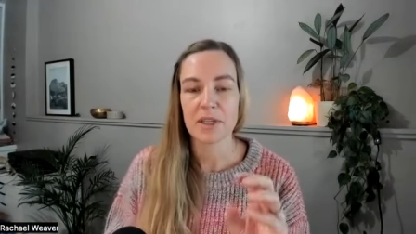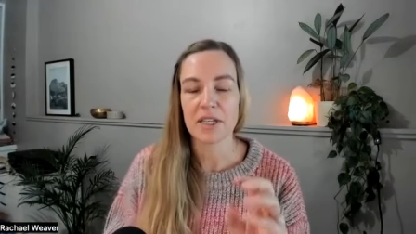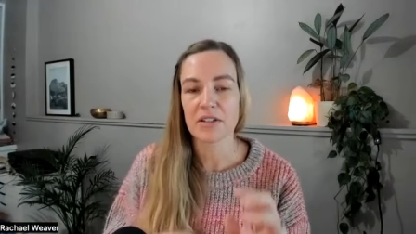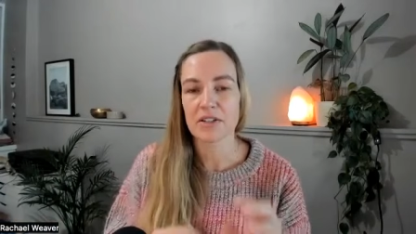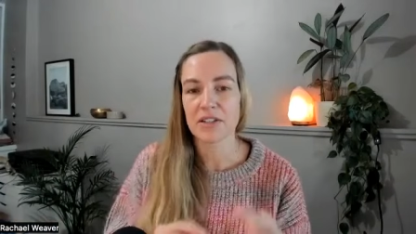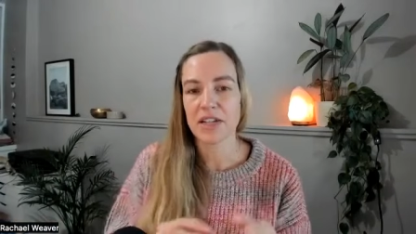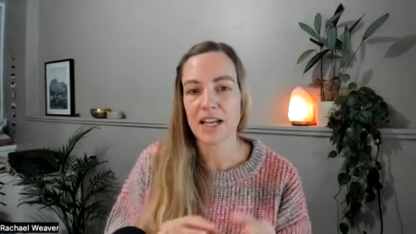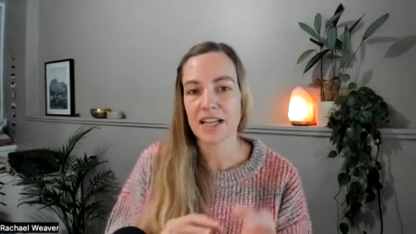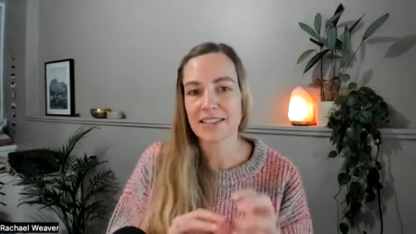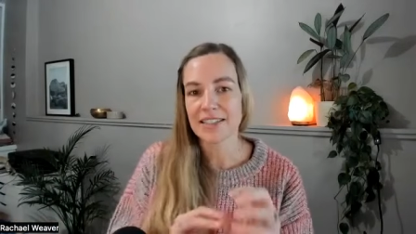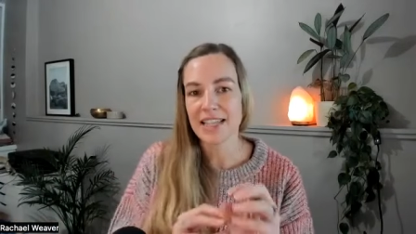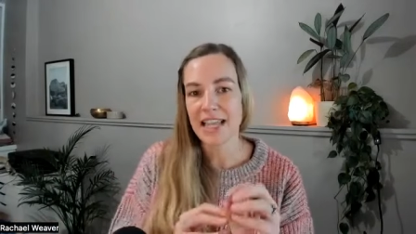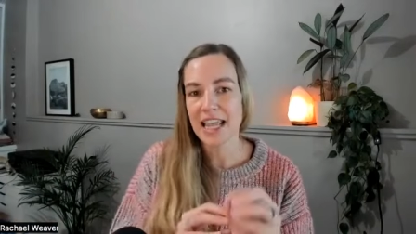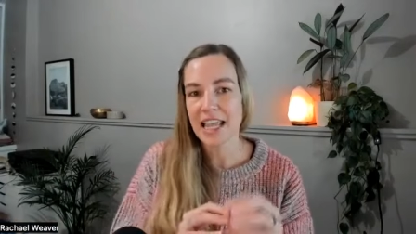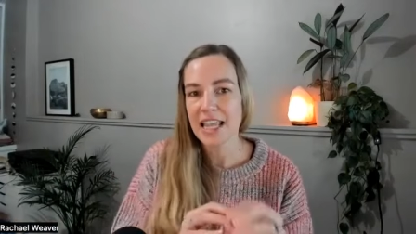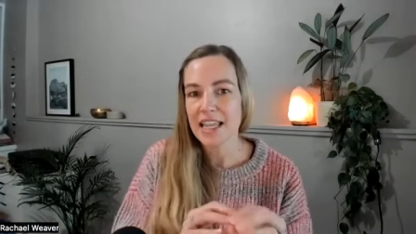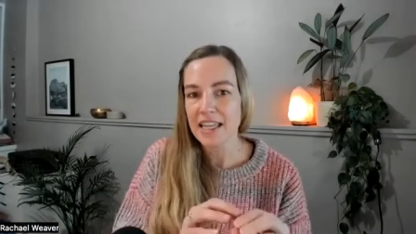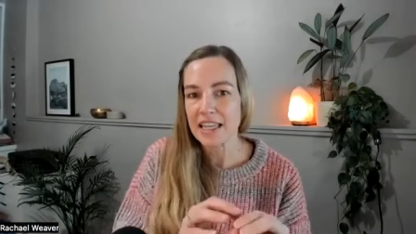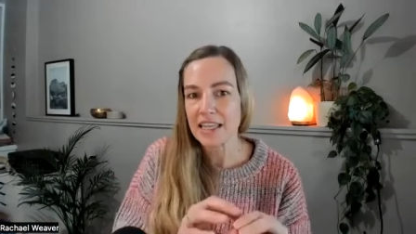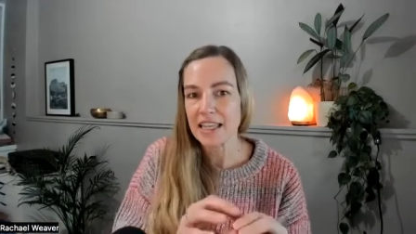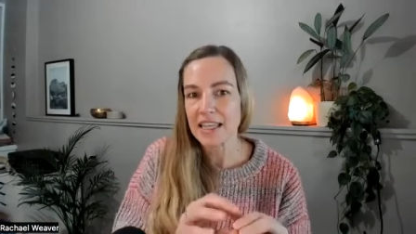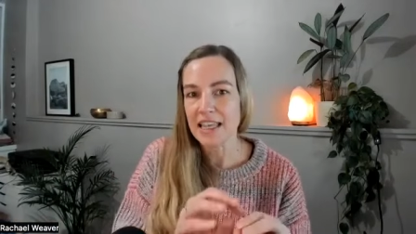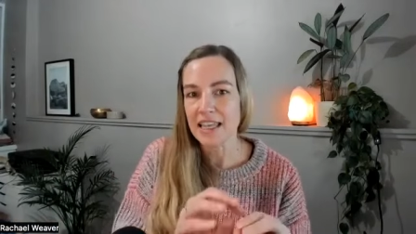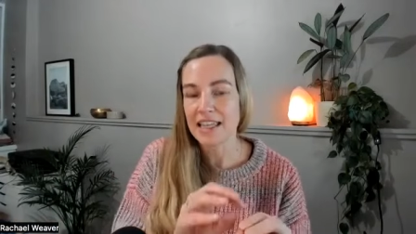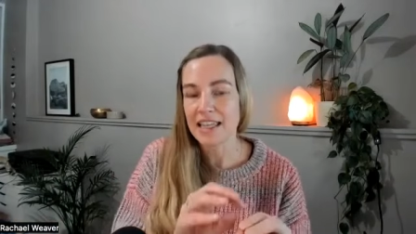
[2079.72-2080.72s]
But you're not
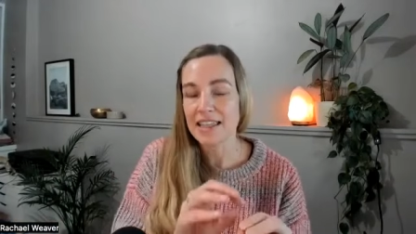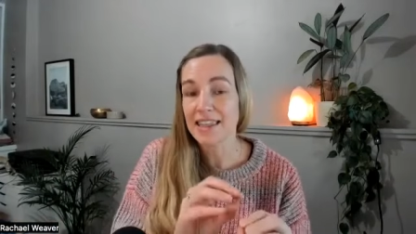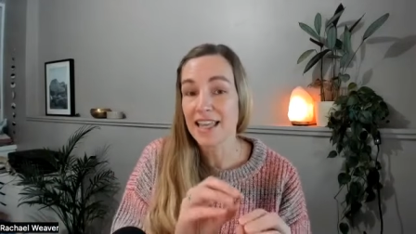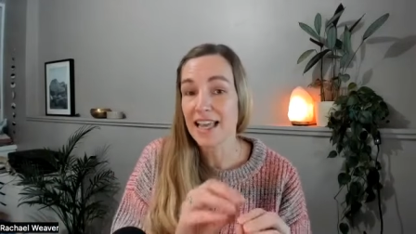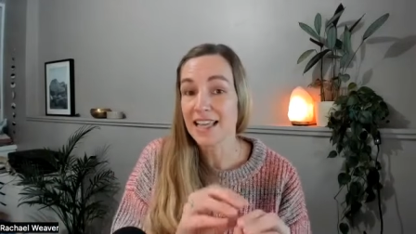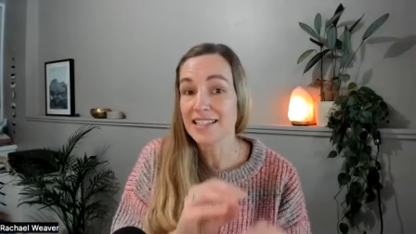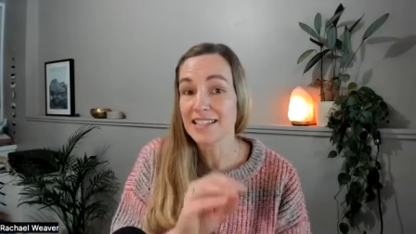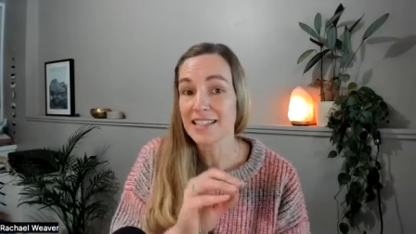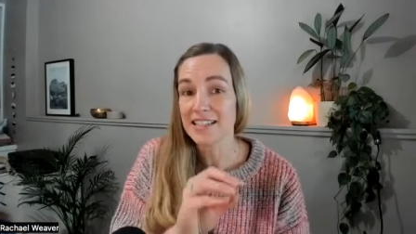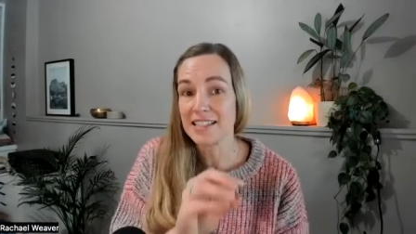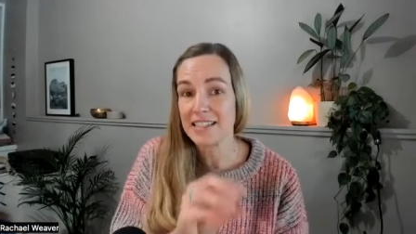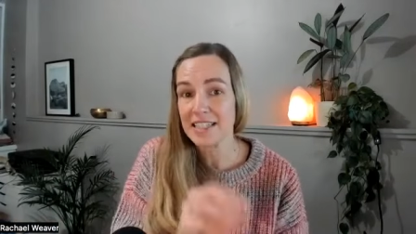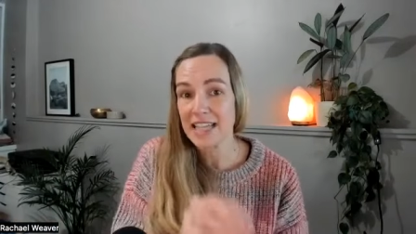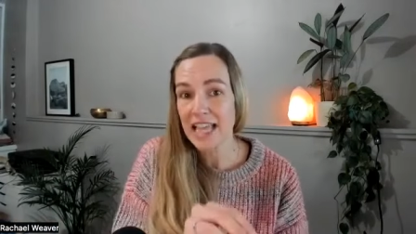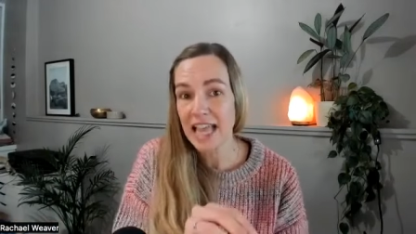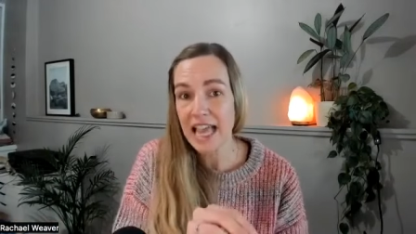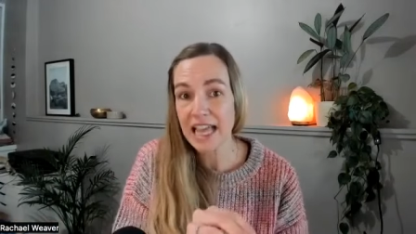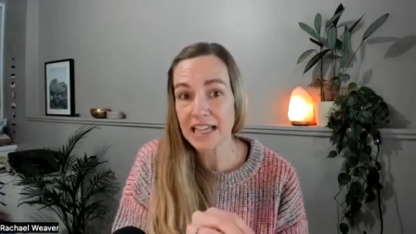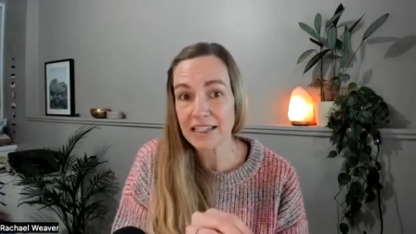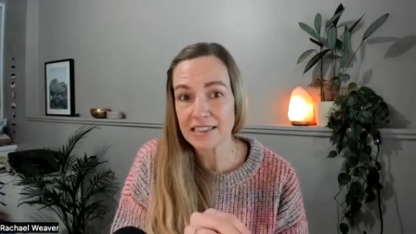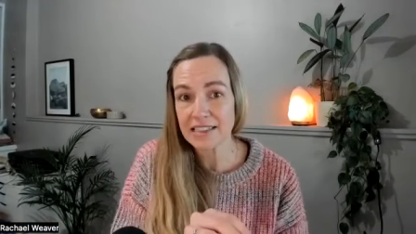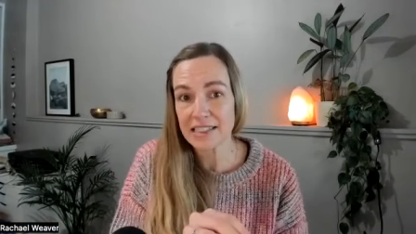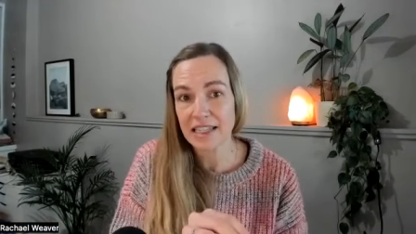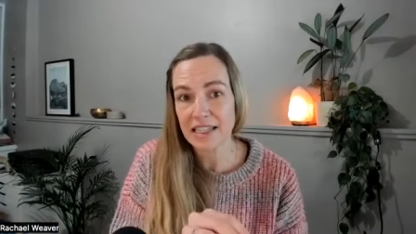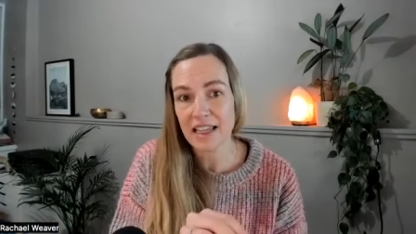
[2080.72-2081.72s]
taking that's a
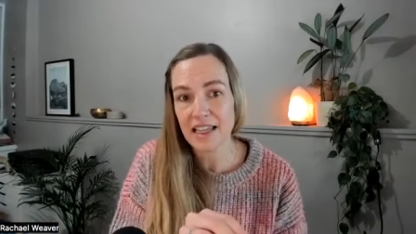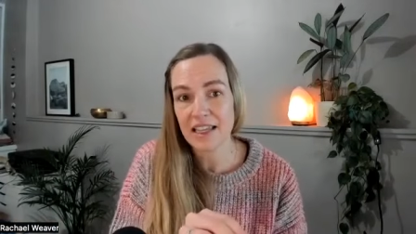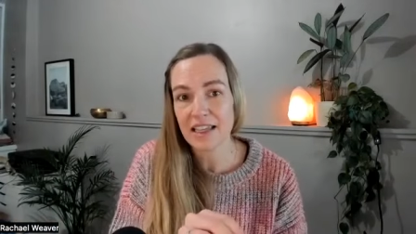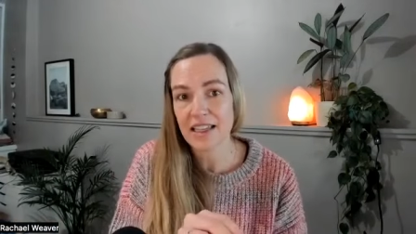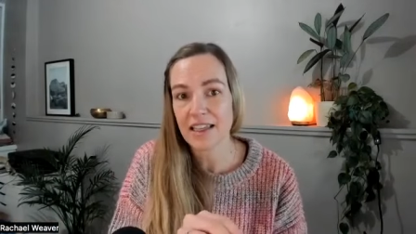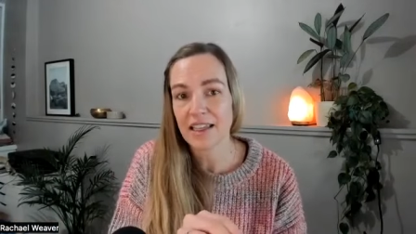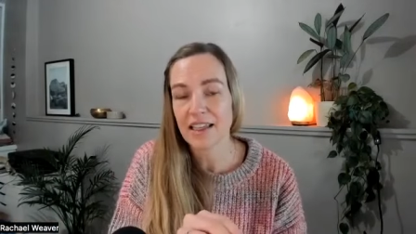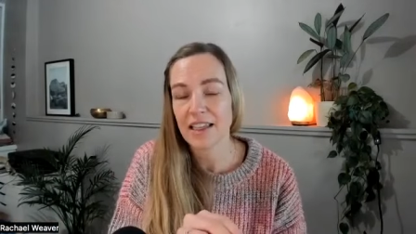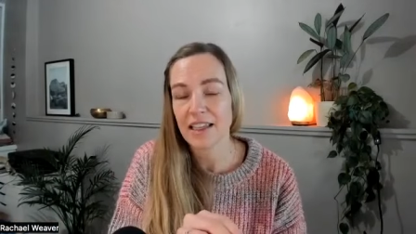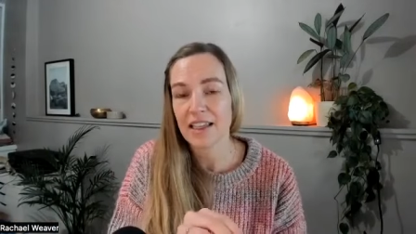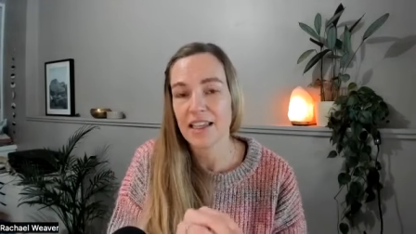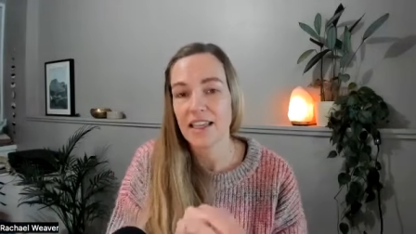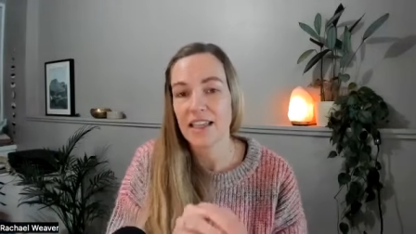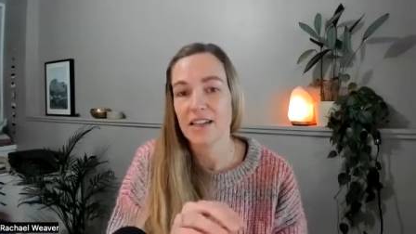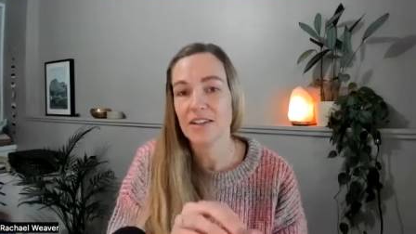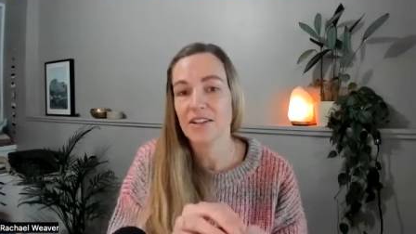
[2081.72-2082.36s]
tactic